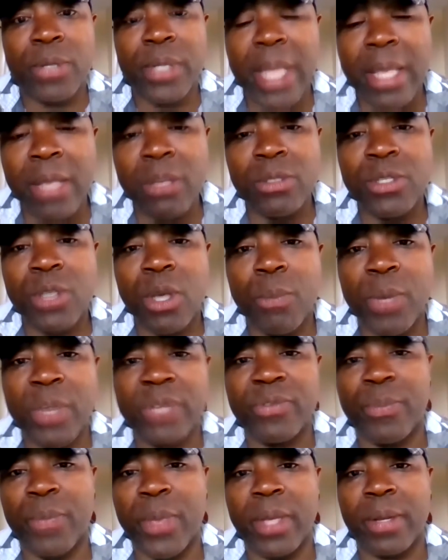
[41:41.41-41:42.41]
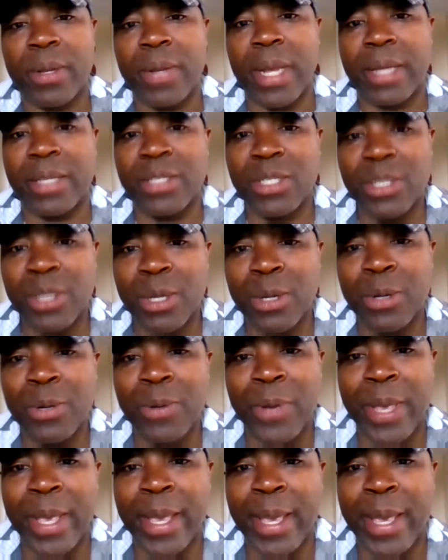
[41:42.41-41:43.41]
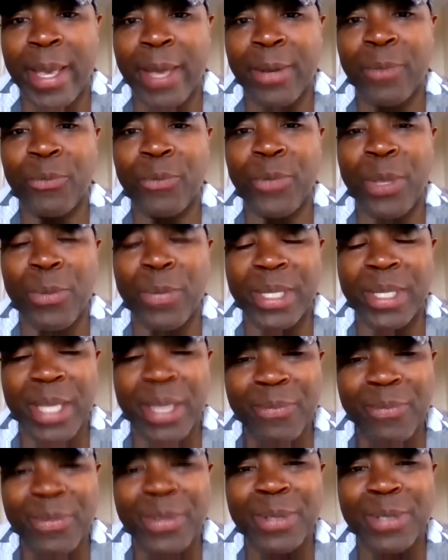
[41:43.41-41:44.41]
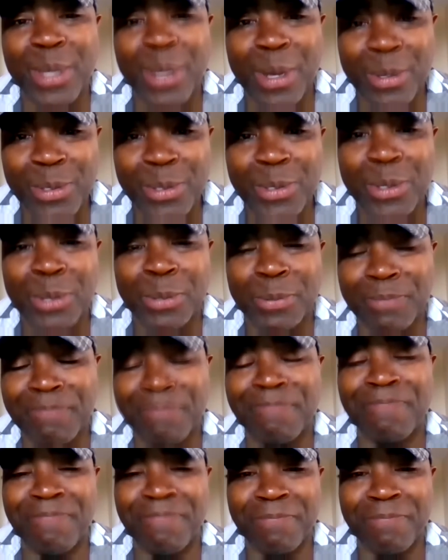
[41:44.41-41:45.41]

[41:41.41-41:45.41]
thank you so much for being on our show, and we will definitely talk soon.